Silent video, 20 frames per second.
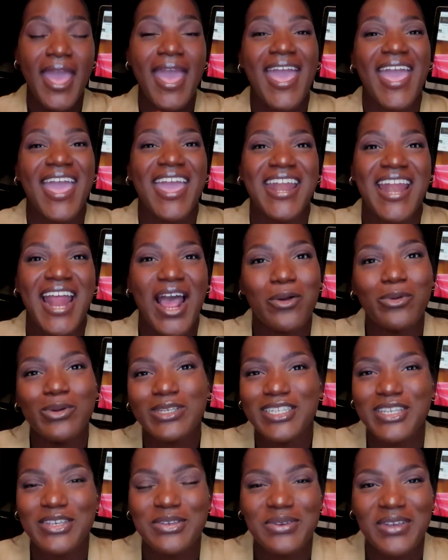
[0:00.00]
And I will
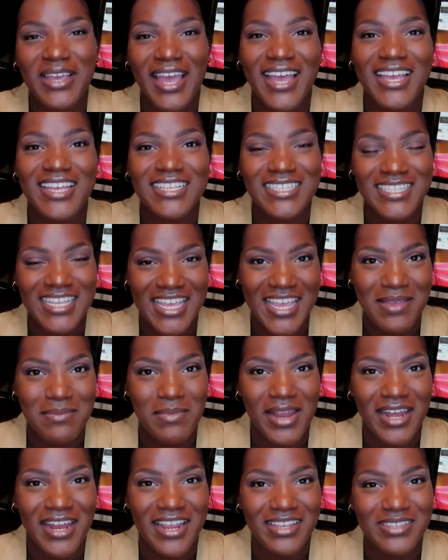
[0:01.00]
see you guys in my
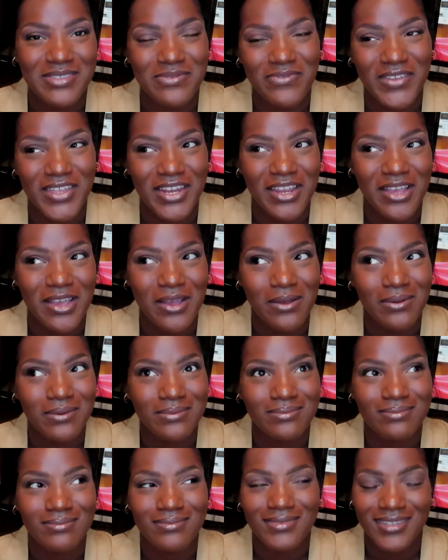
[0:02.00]
next video
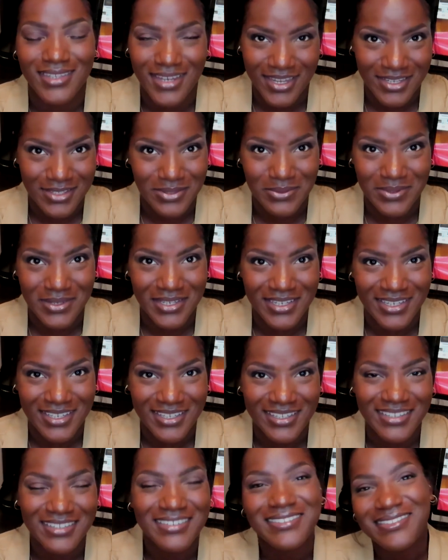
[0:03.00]
next week.
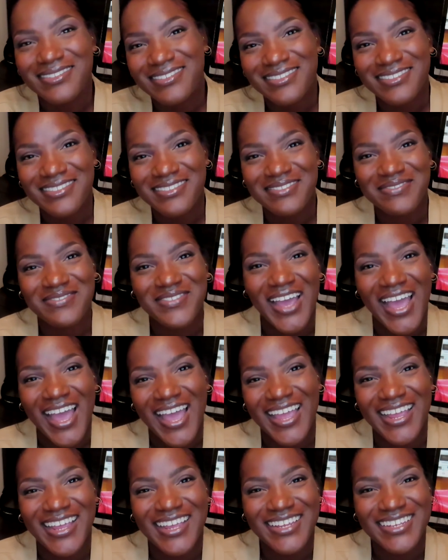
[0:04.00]

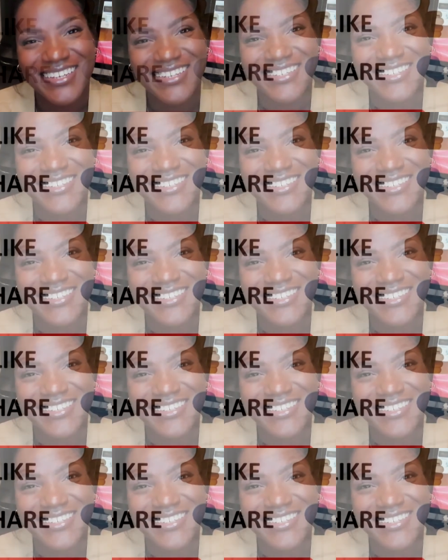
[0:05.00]
Bye.